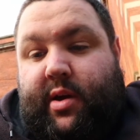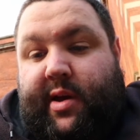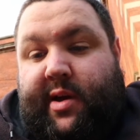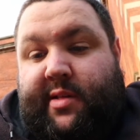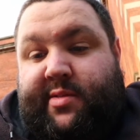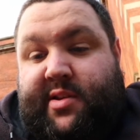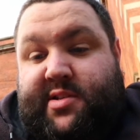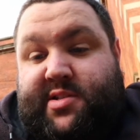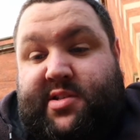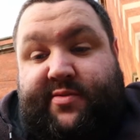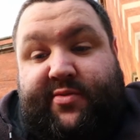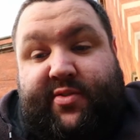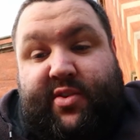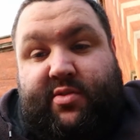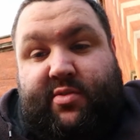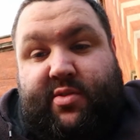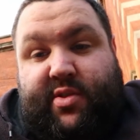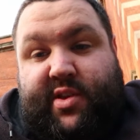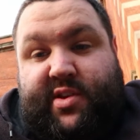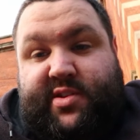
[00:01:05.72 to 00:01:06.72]
And there's a
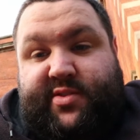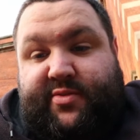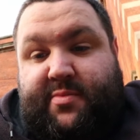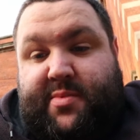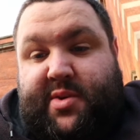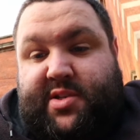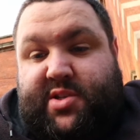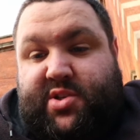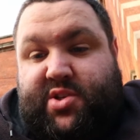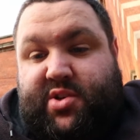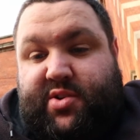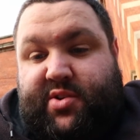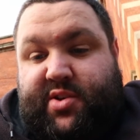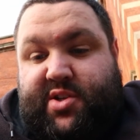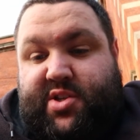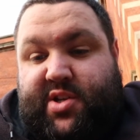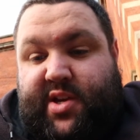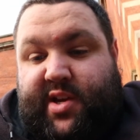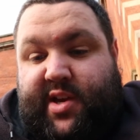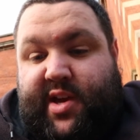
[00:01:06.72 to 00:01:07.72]
few things for me to
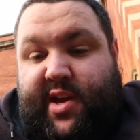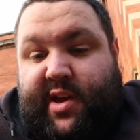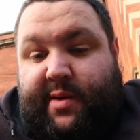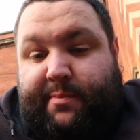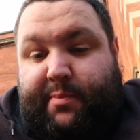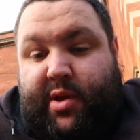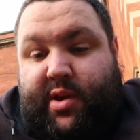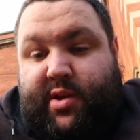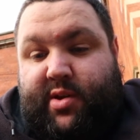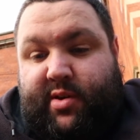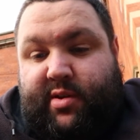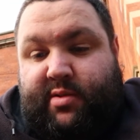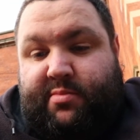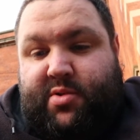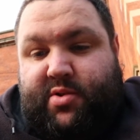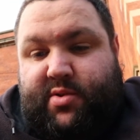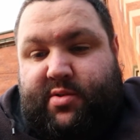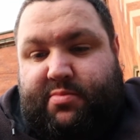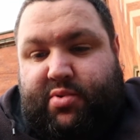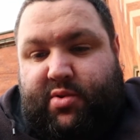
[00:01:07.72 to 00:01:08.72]
shiny check here.
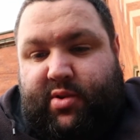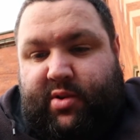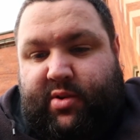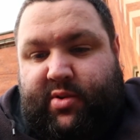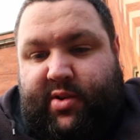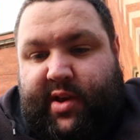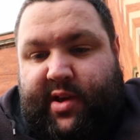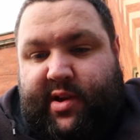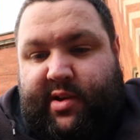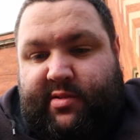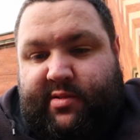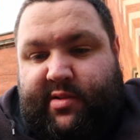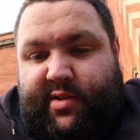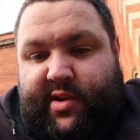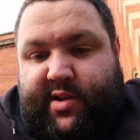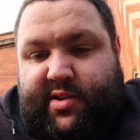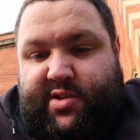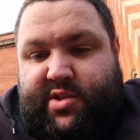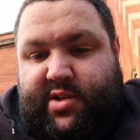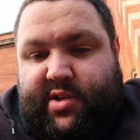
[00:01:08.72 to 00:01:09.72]
I'm going to put a lucky egg on,
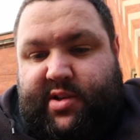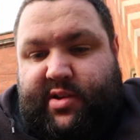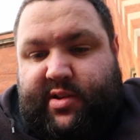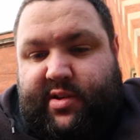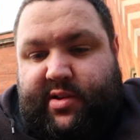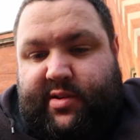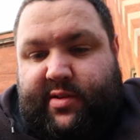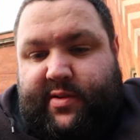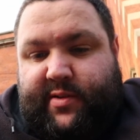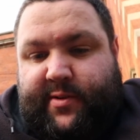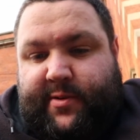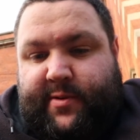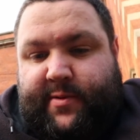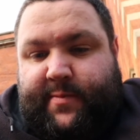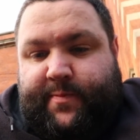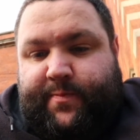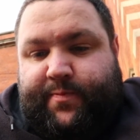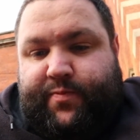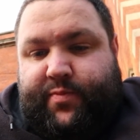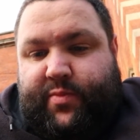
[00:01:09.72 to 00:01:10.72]
actually.
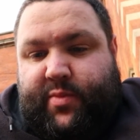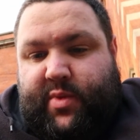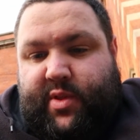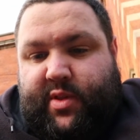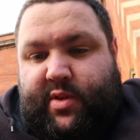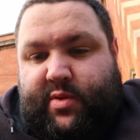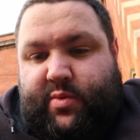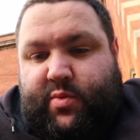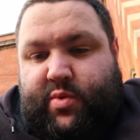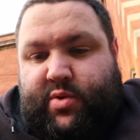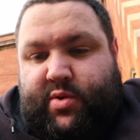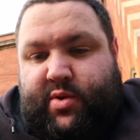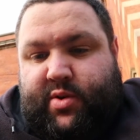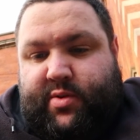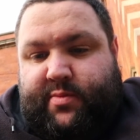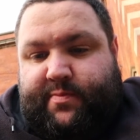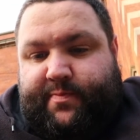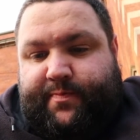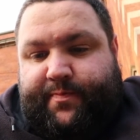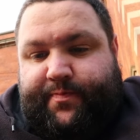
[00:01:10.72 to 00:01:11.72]
Why
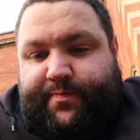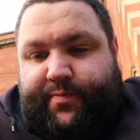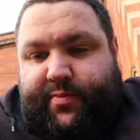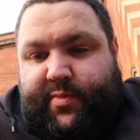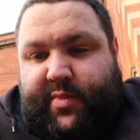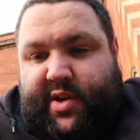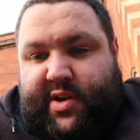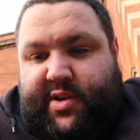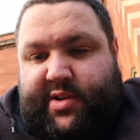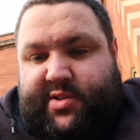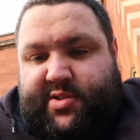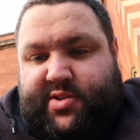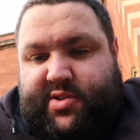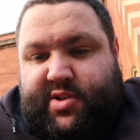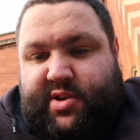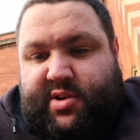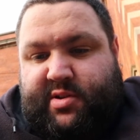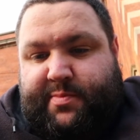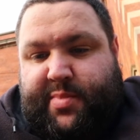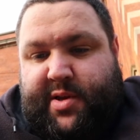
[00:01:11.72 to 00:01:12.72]
not? And a
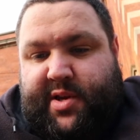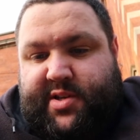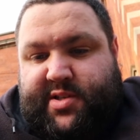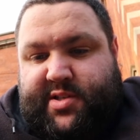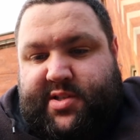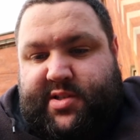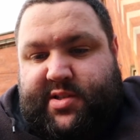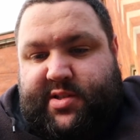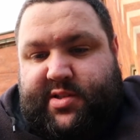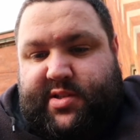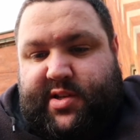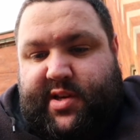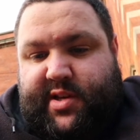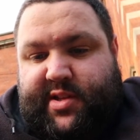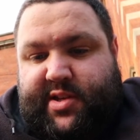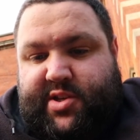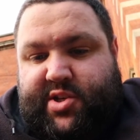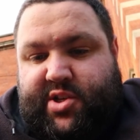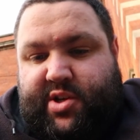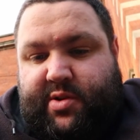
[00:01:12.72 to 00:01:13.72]
star piece. Let's
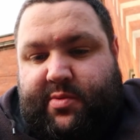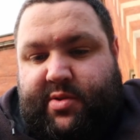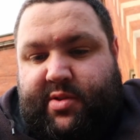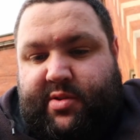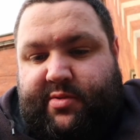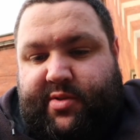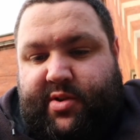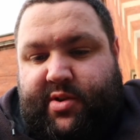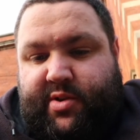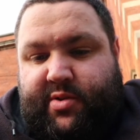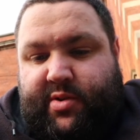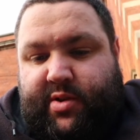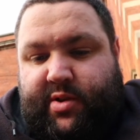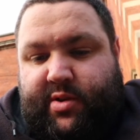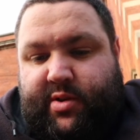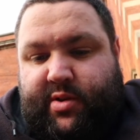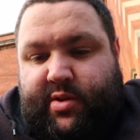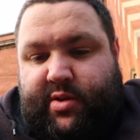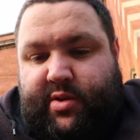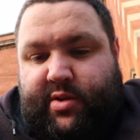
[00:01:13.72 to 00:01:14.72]
get this show on the road.
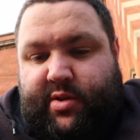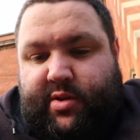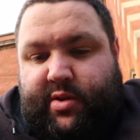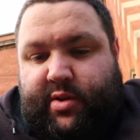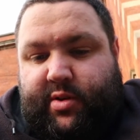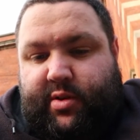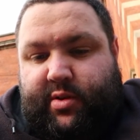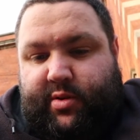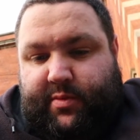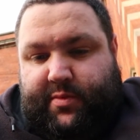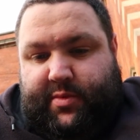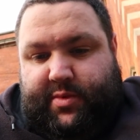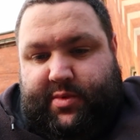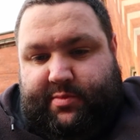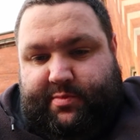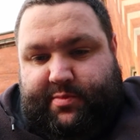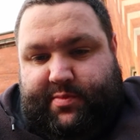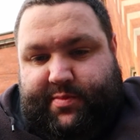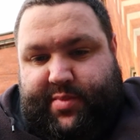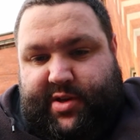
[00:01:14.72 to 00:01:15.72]

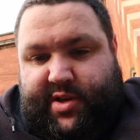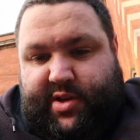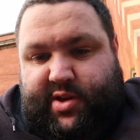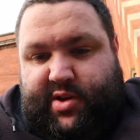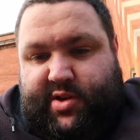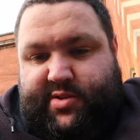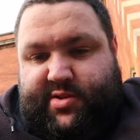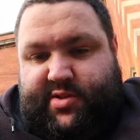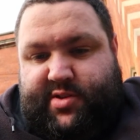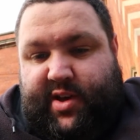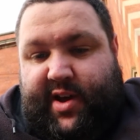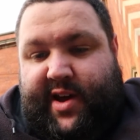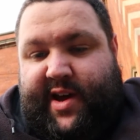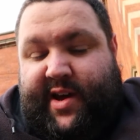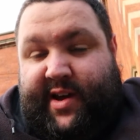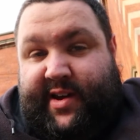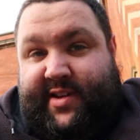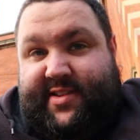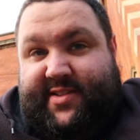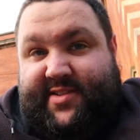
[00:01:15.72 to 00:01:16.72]
Do
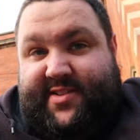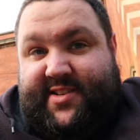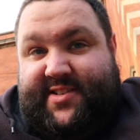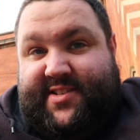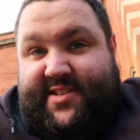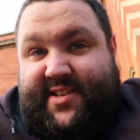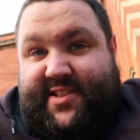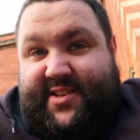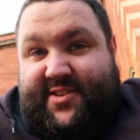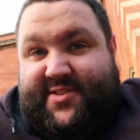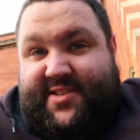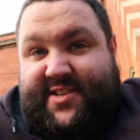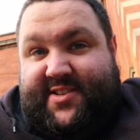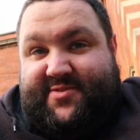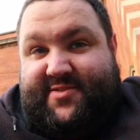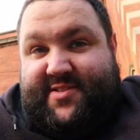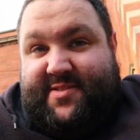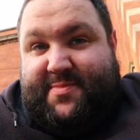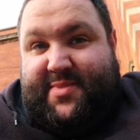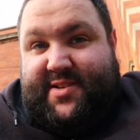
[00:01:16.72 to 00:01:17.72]
you see those
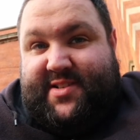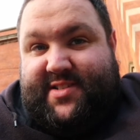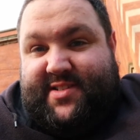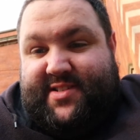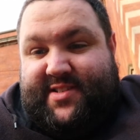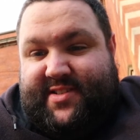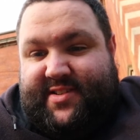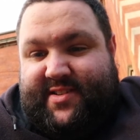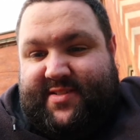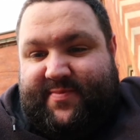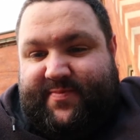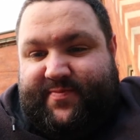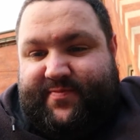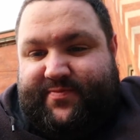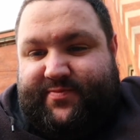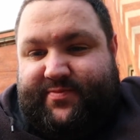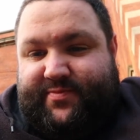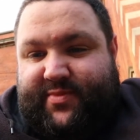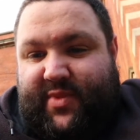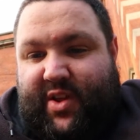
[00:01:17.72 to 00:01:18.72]
x-ray passes then?
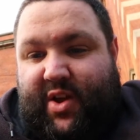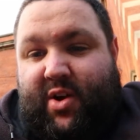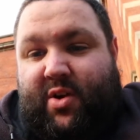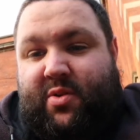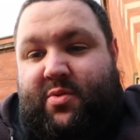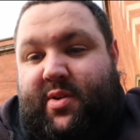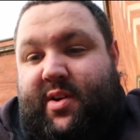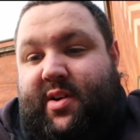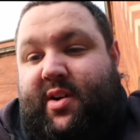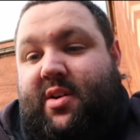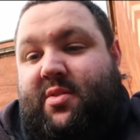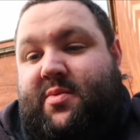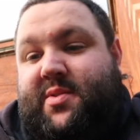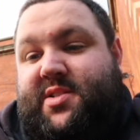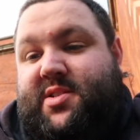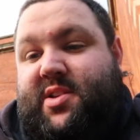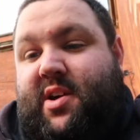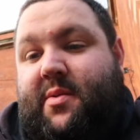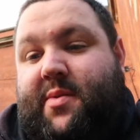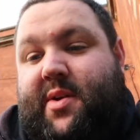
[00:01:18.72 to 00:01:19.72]
Oh,
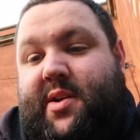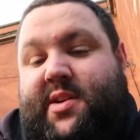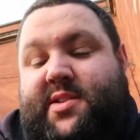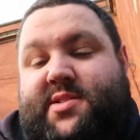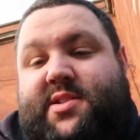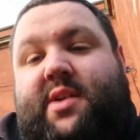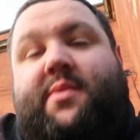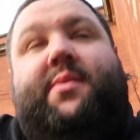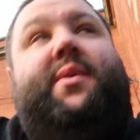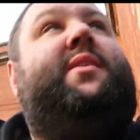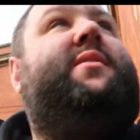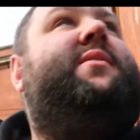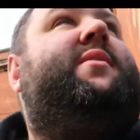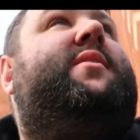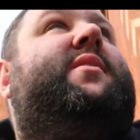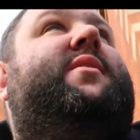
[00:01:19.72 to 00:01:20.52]
it's going.